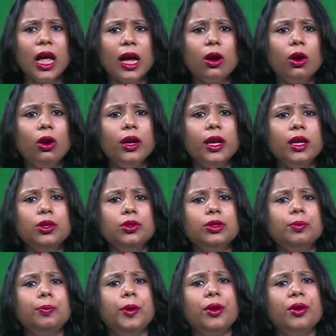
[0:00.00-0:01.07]
According to
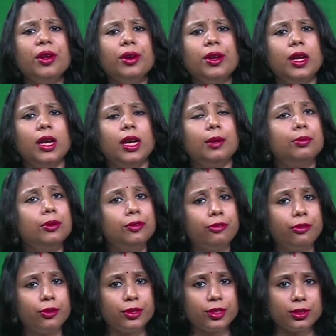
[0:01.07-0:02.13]
the periodic labor
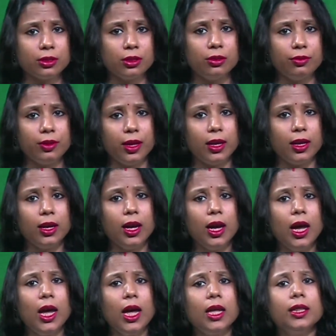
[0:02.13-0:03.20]
force survey,
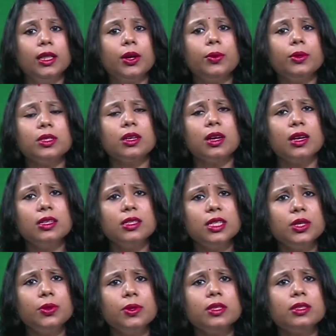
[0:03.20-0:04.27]
there was a
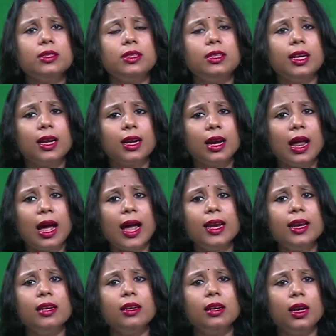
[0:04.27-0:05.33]
continuous
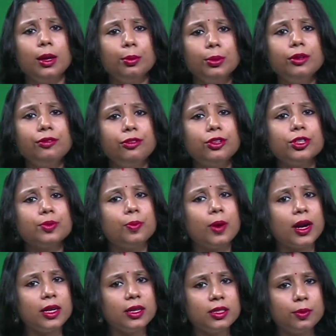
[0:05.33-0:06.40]
decline in the labor force
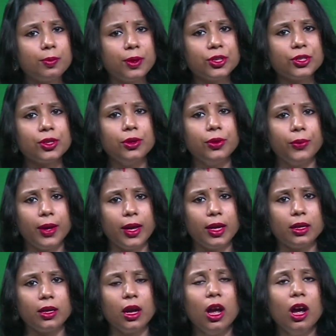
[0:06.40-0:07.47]
participation
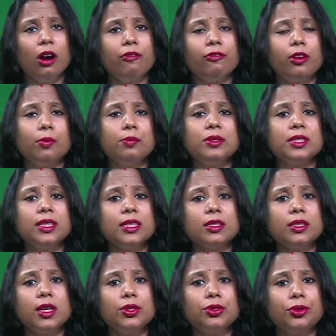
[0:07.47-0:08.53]
rate from
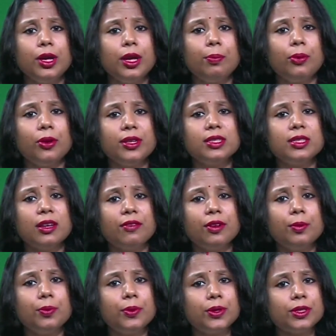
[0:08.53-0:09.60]

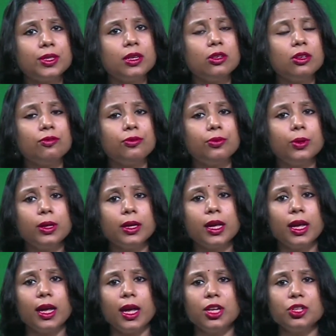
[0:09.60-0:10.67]
63.7% of
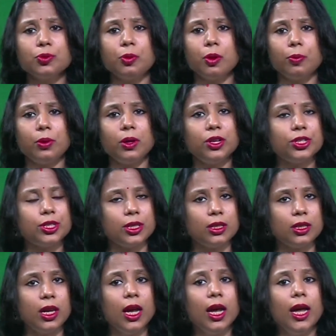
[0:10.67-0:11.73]
working age
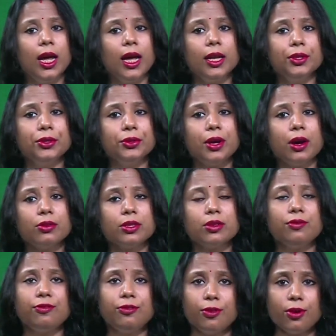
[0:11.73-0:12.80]
population in
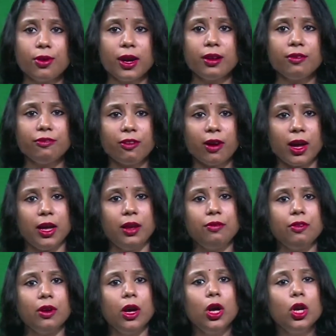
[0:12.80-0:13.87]
2004 and
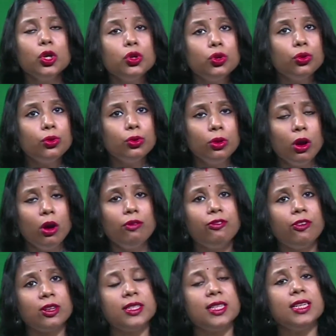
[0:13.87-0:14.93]
5 to
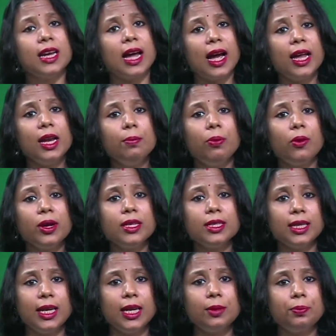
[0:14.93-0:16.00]

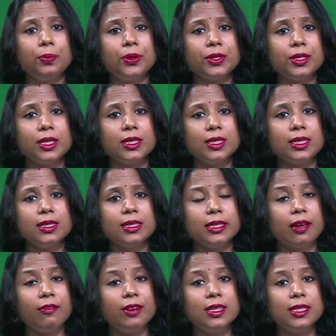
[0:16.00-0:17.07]
49.8% in
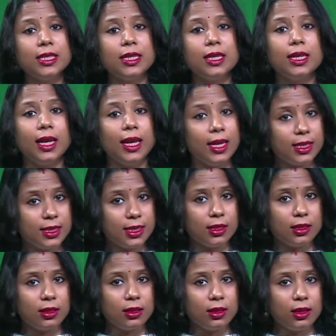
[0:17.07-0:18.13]
17 and
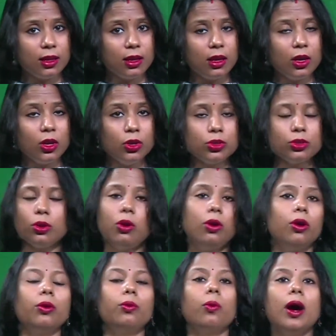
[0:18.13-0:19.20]
18. So
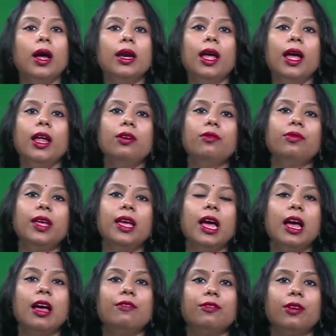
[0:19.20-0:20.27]
on one hand, we
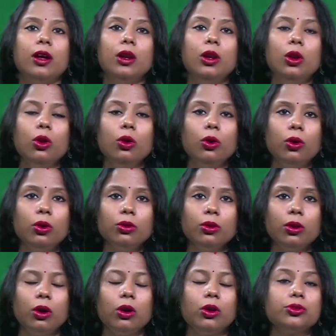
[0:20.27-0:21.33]
have a low
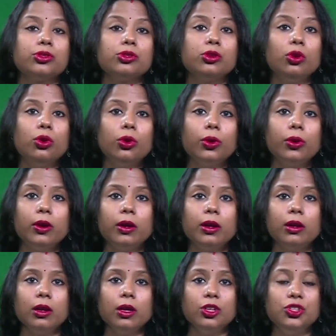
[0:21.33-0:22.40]
or
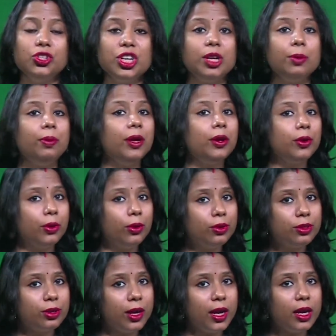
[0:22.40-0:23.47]
slower GDP
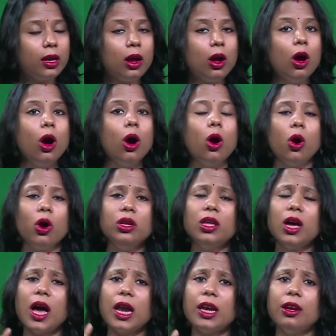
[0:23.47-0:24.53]
growth rate. On
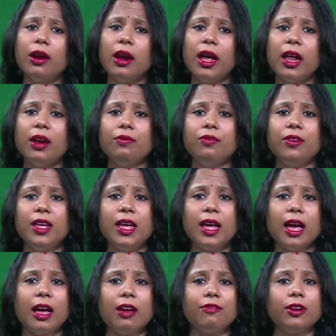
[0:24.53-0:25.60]
the other hand, we
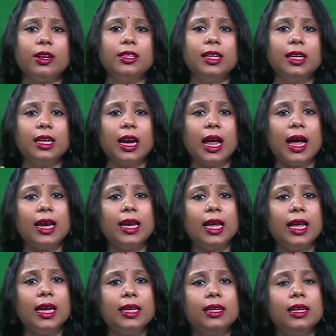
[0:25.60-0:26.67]
have a decline
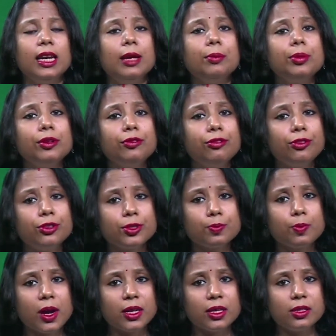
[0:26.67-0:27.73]
in the labor force
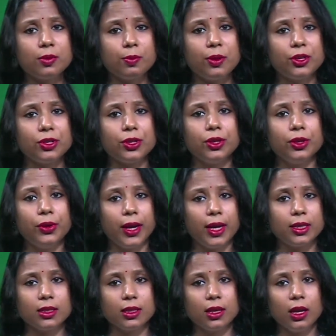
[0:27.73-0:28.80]
participation
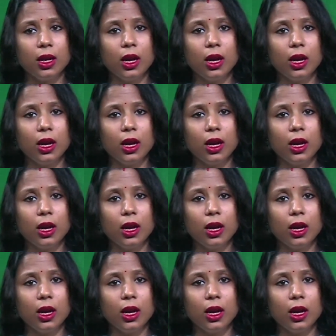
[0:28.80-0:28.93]
rate.